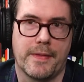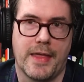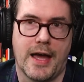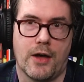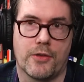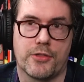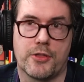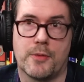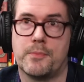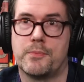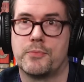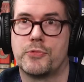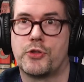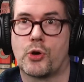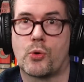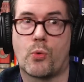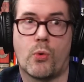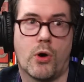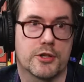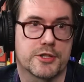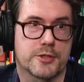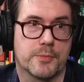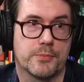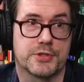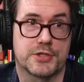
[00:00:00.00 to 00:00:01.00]
how the, the
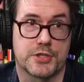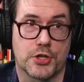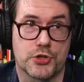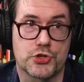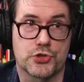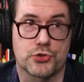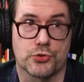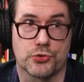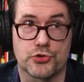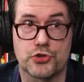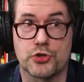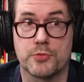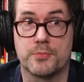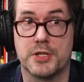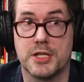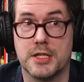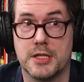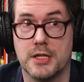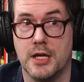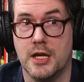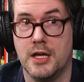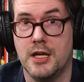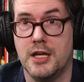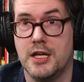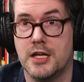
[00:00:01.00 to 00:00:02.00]
quantum potential should be